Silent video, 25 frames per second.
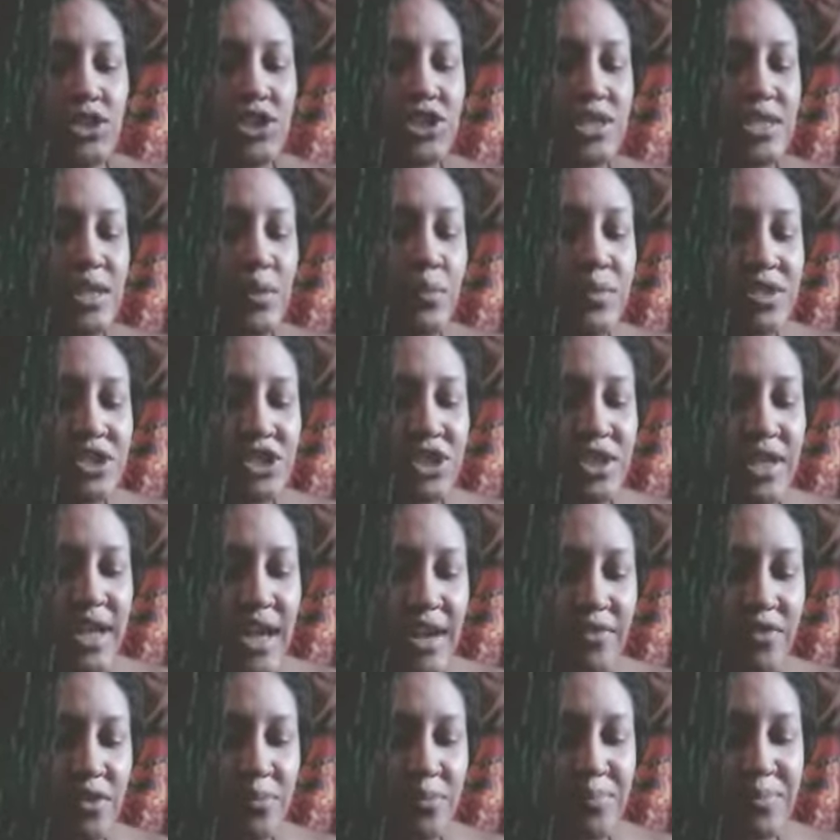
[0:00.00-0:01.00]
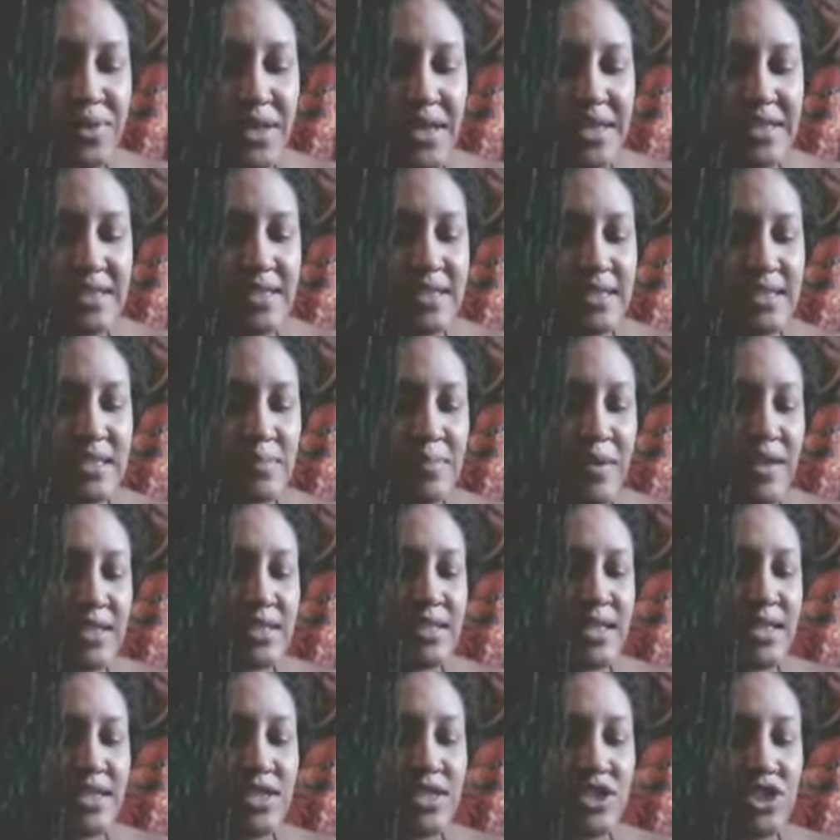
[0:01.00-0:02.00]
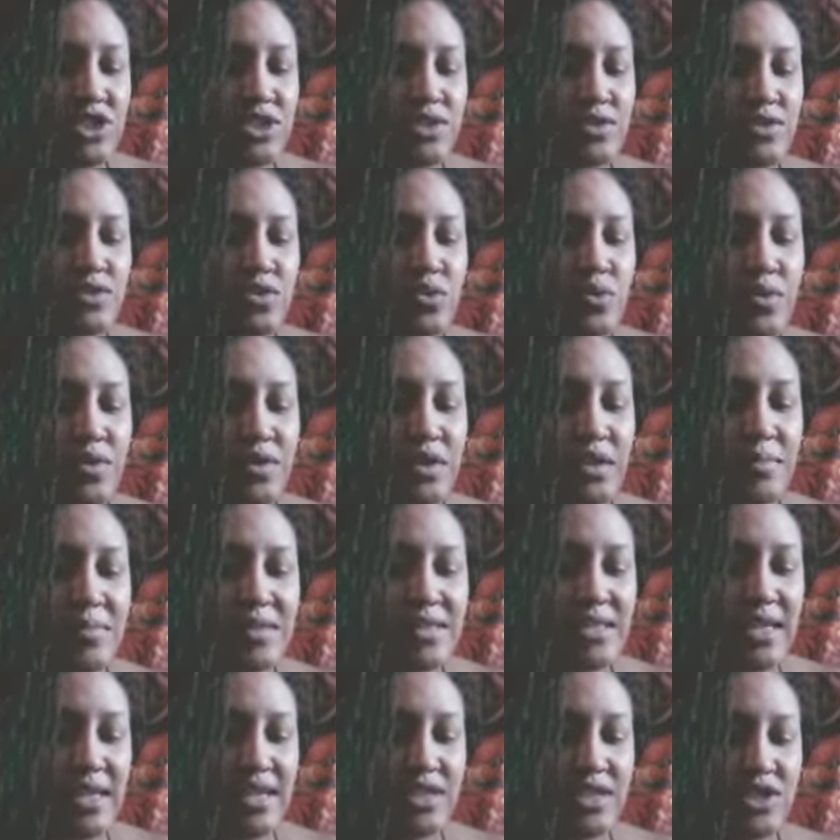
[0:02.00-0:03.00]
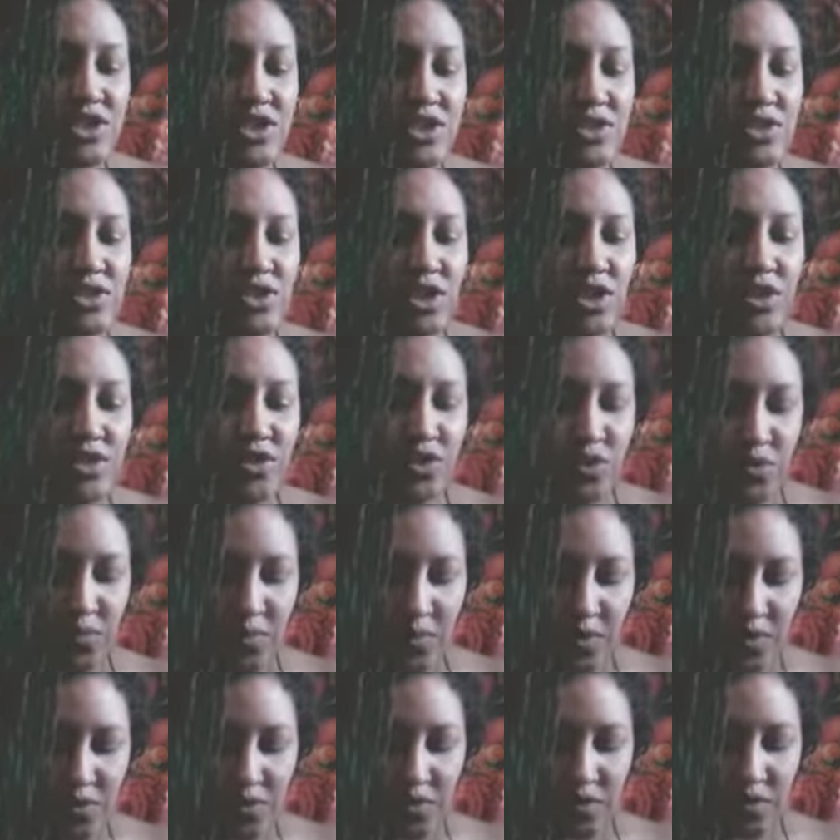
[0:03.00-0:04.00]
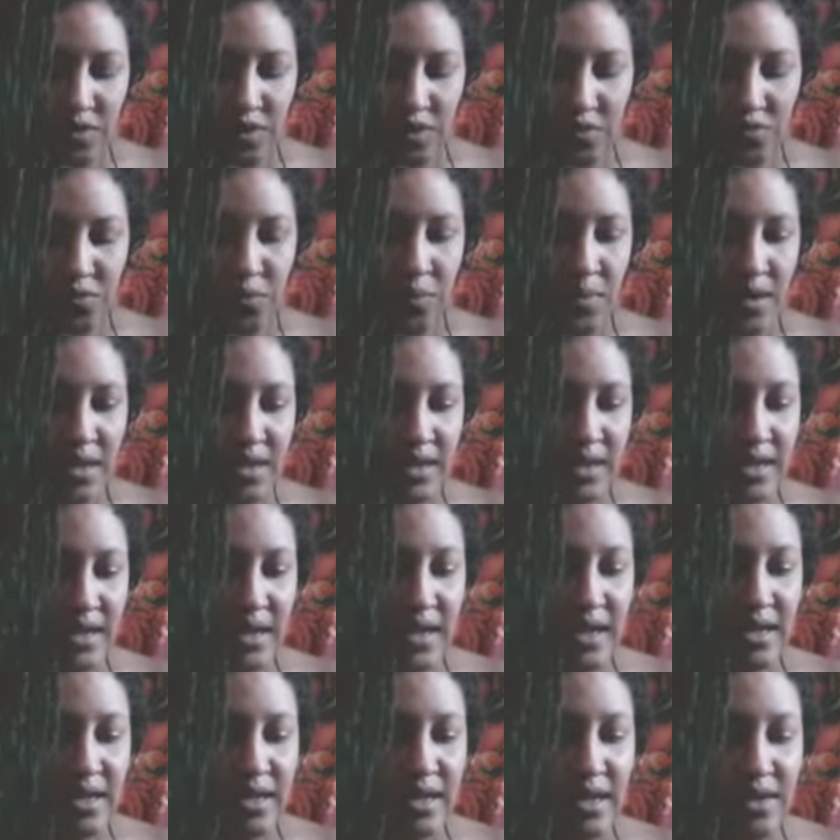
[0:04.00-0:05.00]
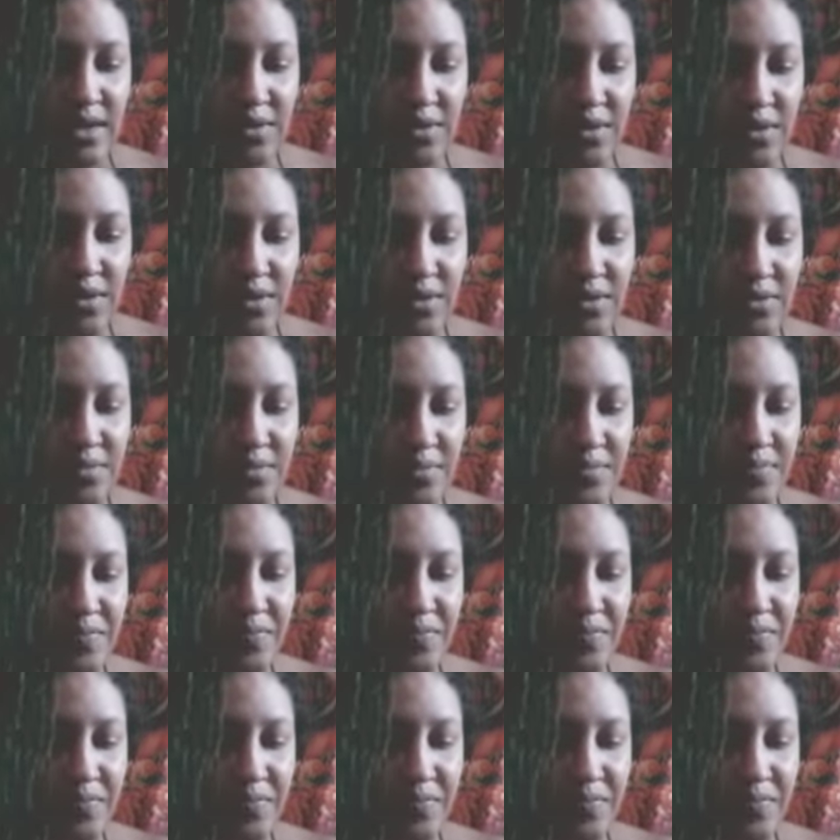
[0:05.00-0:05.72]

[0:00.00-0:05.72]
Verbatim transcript: She said, we should never place expectations or limitations on the growth of one another.